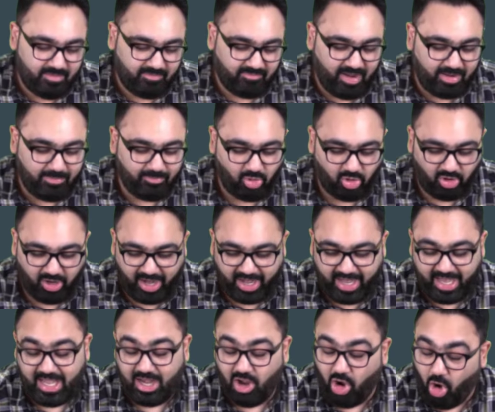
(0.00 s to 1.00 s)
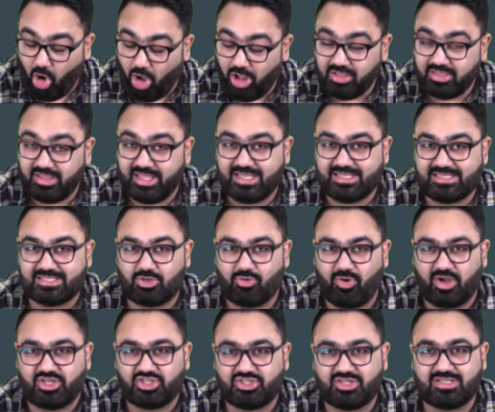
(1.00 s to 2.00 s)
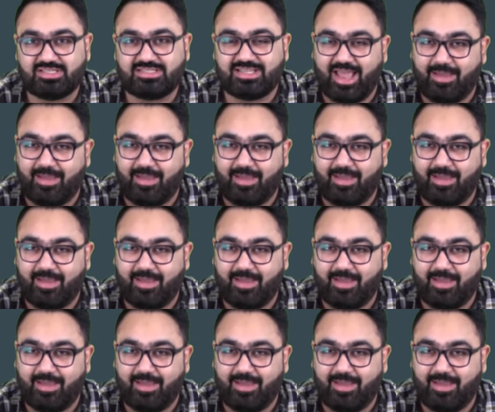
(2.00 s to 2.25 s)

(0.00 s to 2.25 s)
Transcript: One more. Again, all these questions